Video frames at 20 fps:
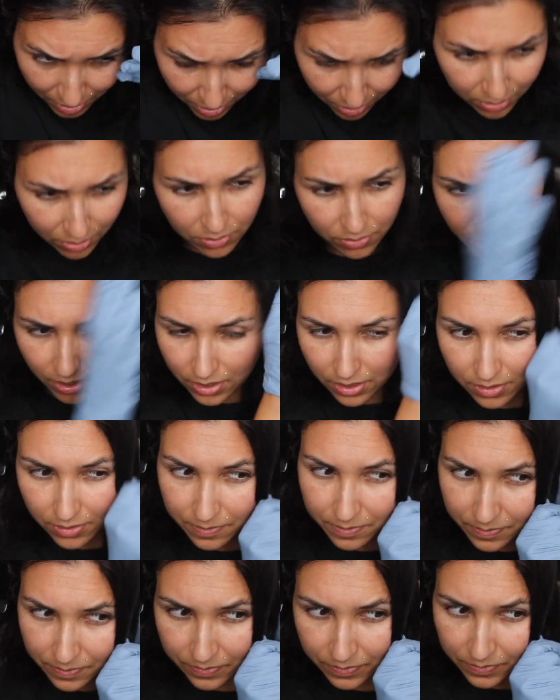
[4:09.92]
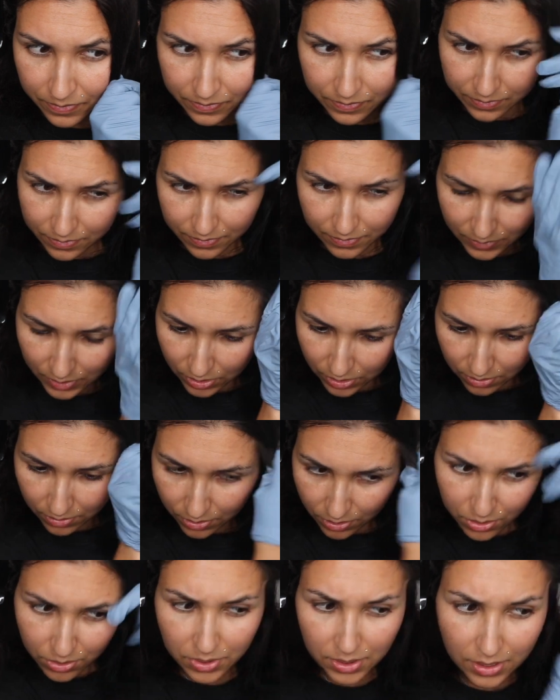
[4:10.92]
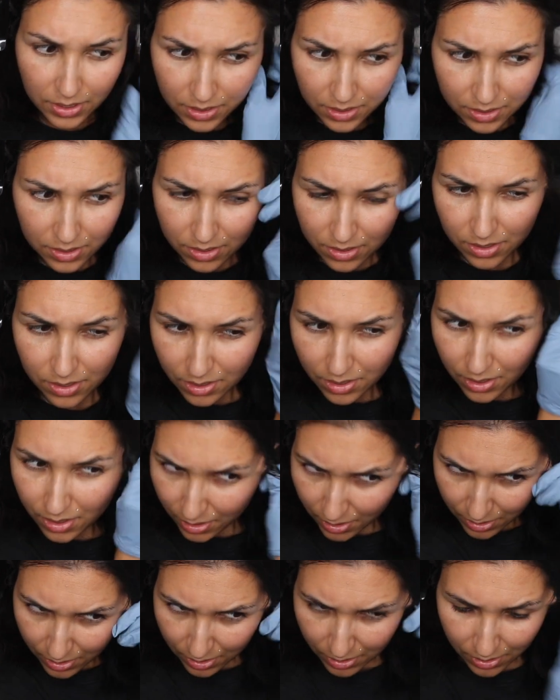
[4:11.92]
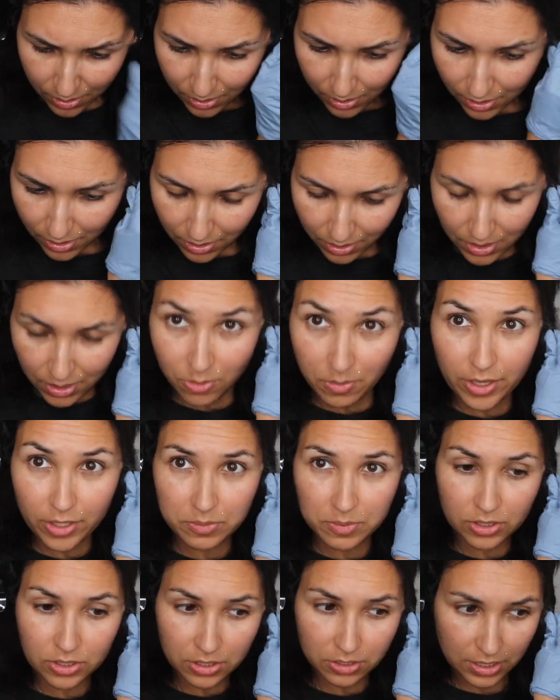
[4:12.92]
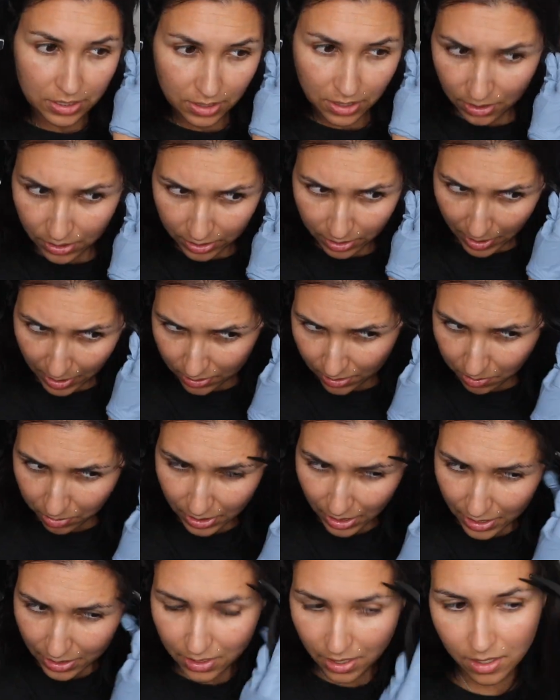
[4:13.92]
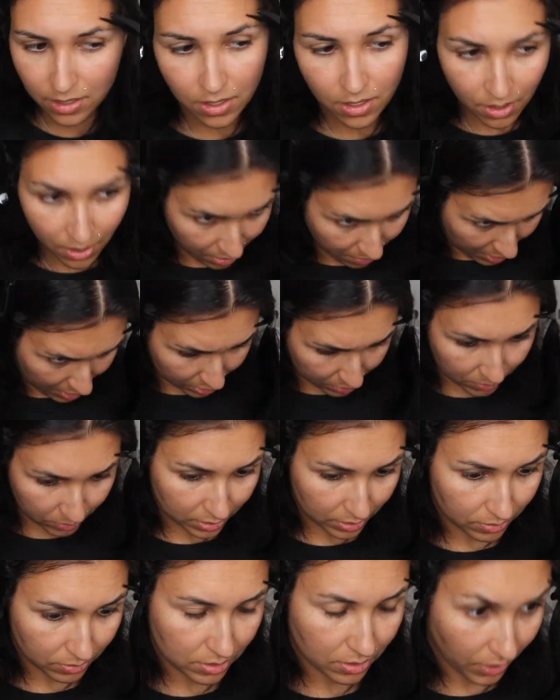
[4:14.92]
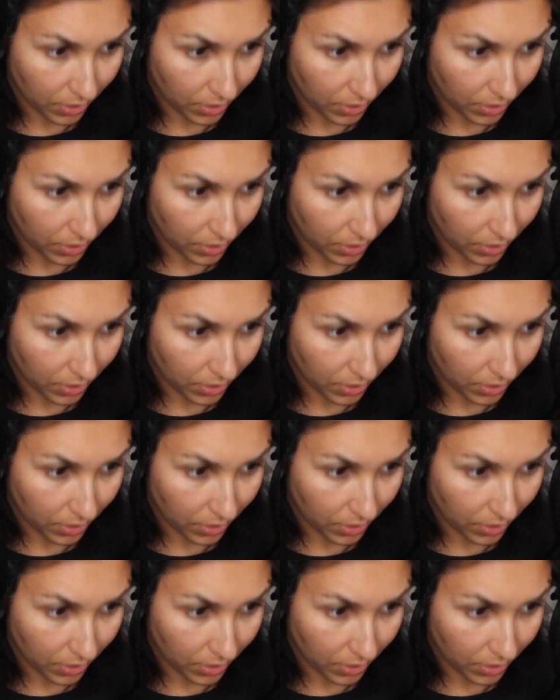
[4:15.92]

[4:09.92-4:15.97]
So the reason why they're called gator clips is because they have teeth and they actually grab a lot